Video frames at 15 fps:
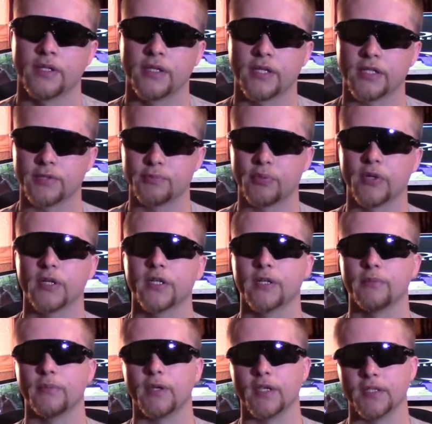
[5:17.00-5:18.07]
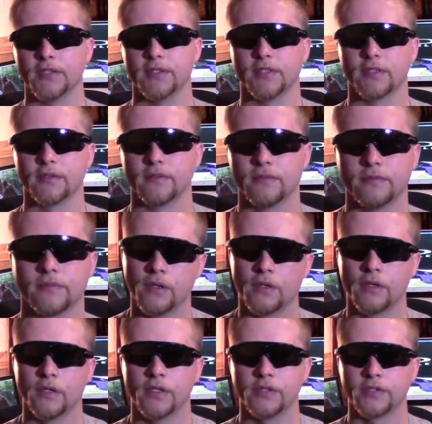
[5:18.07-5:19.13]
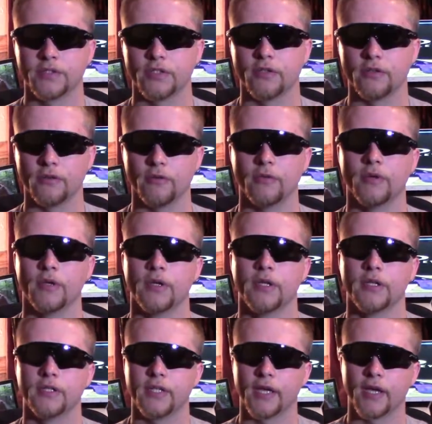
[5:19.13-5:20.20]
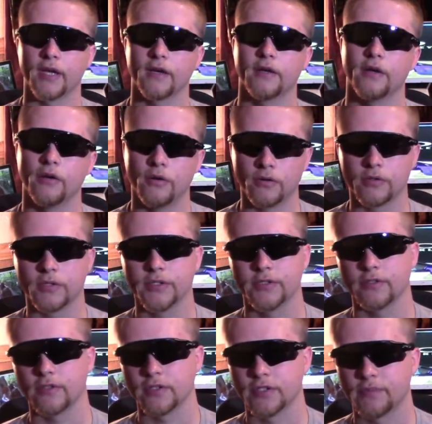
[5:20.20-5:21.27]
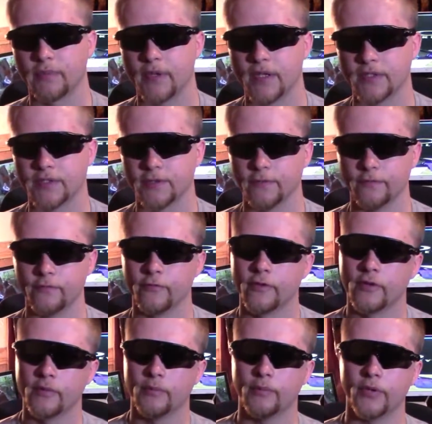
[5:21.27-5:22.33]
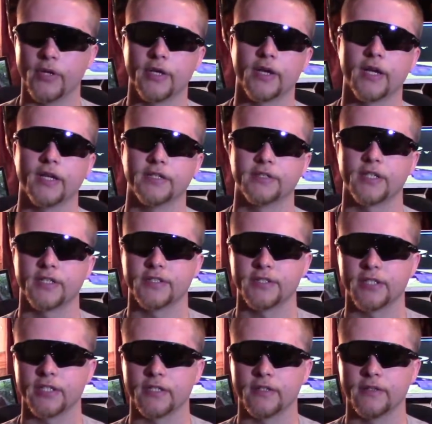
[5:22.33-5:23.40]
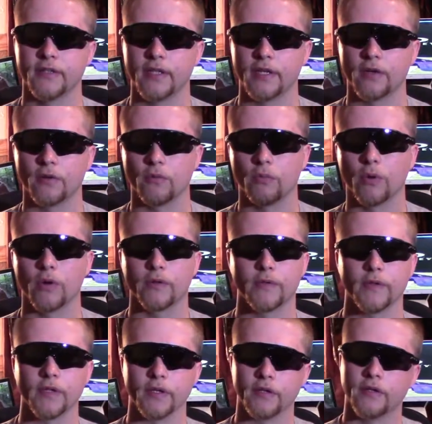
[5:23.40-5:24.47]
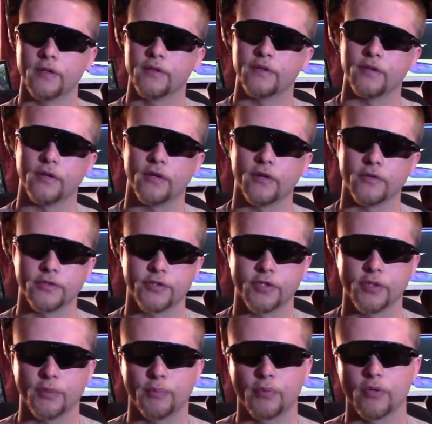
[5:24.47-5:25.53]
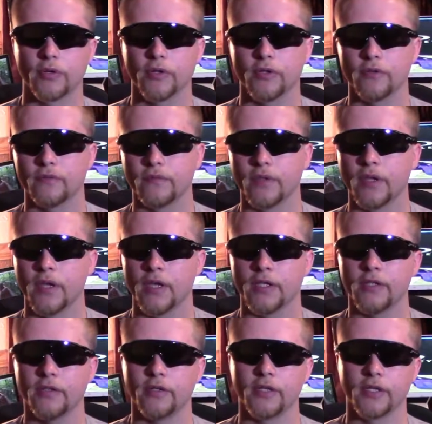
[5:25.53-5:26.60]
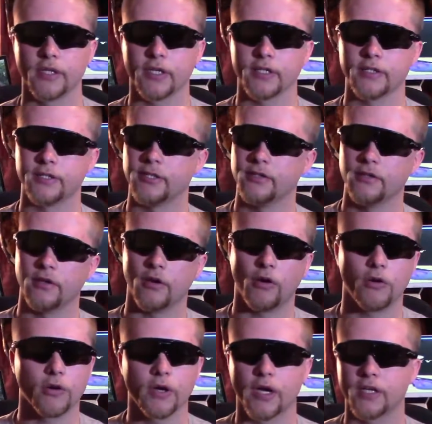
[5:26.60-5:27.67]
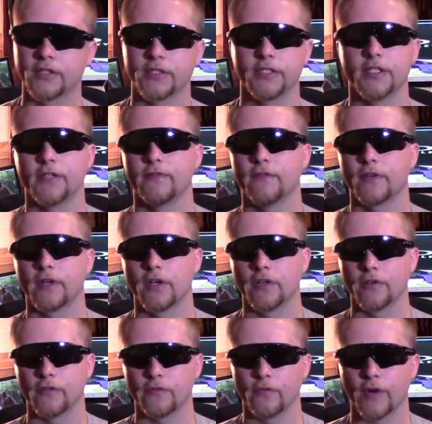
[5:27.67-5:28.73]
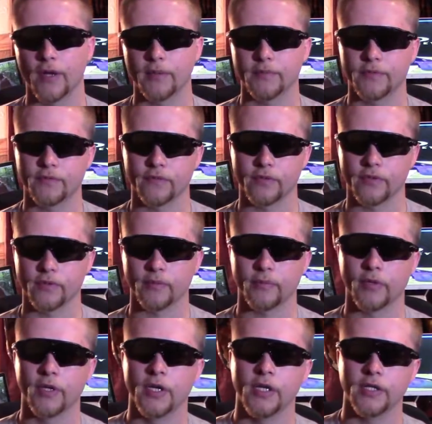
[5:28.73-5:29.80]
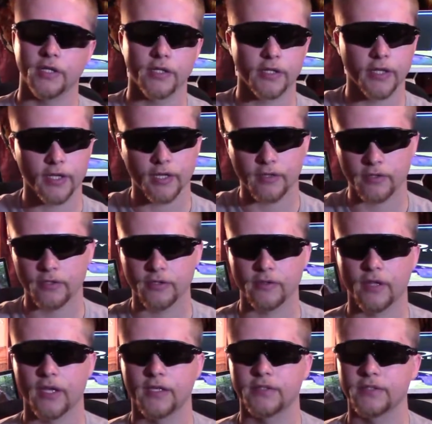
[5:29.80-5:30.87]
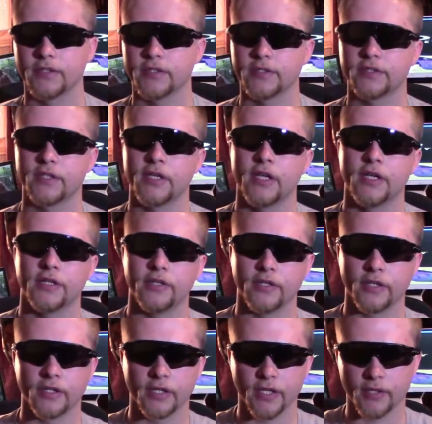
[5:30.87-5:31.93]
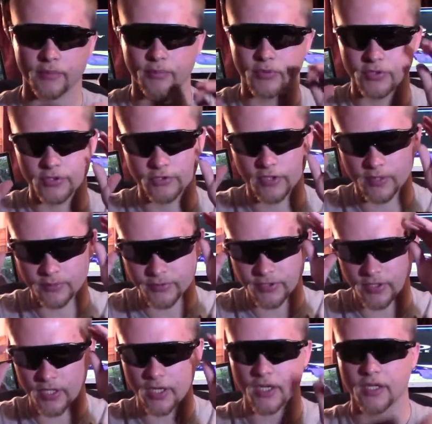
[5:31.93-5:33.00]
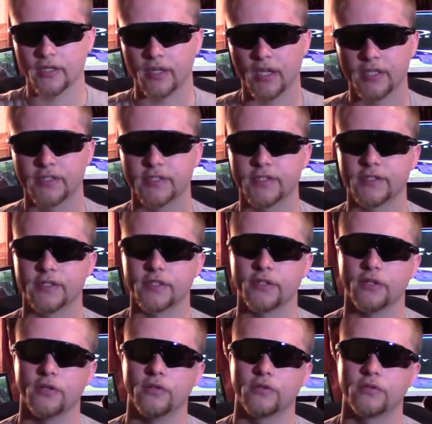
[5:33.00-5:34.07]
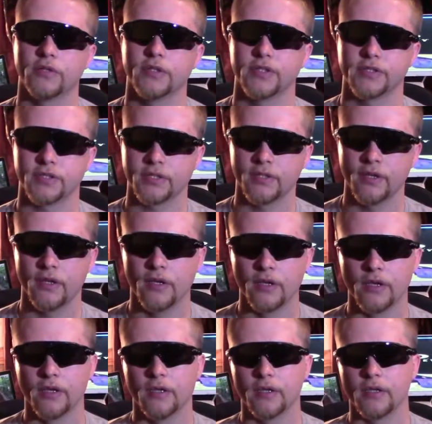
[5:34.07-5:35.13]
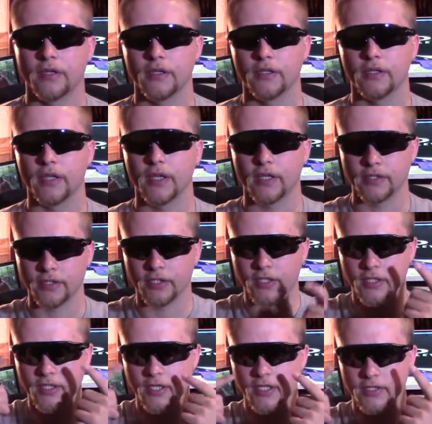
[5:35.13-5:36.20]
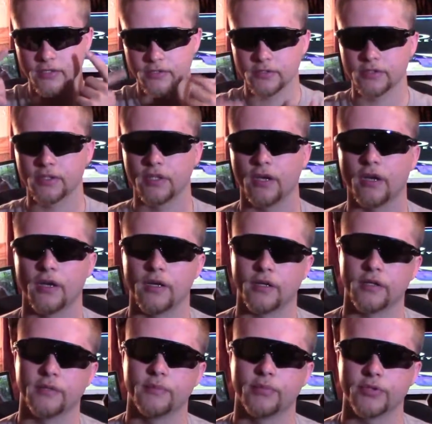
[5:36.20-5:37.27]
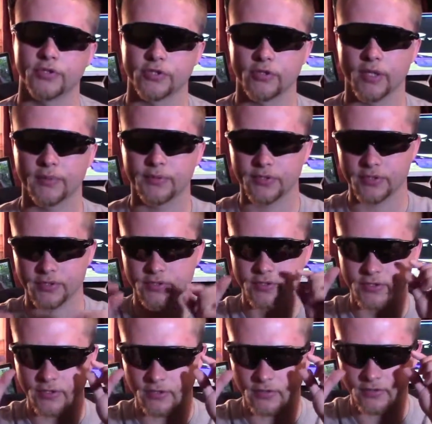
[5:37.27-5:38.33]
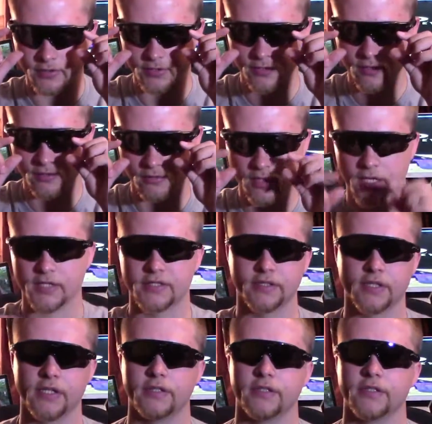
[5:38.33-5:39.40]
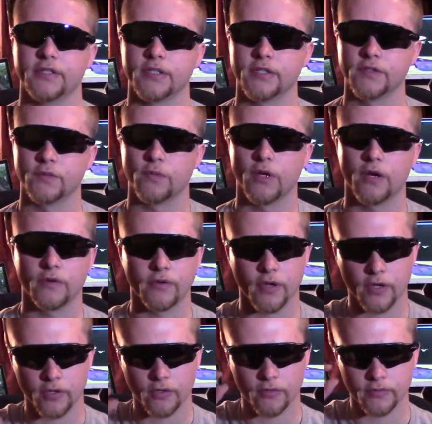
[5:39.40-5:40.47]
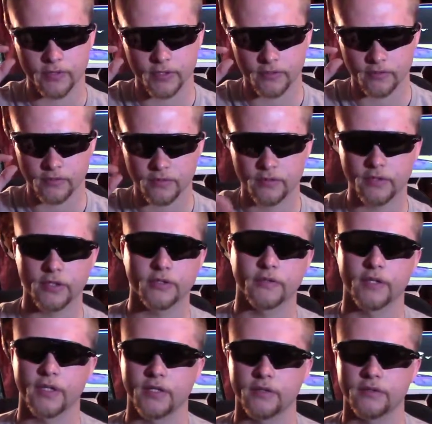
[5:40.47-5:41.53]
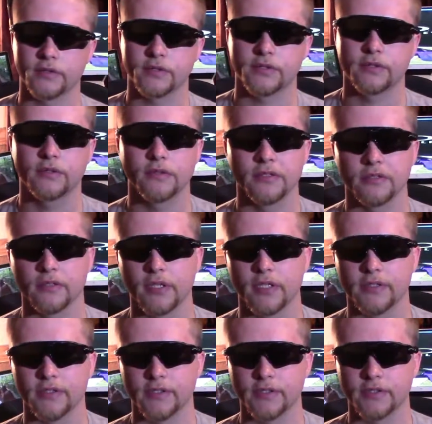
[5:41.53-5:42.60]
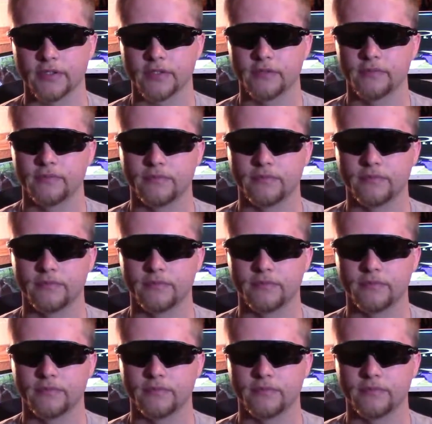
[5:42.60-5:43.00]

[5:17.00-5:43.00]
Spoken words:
That's pretty amazing. So yeah, Oakleys are expensive, but as I said, they are worth it. They're OSHA approved. You can get all kinds of different color frames for them. You can get clear lenses, you can get prescription eyeglasses in Oakleys, and you can get prescription sunglass lenses as well, not only clear lenses.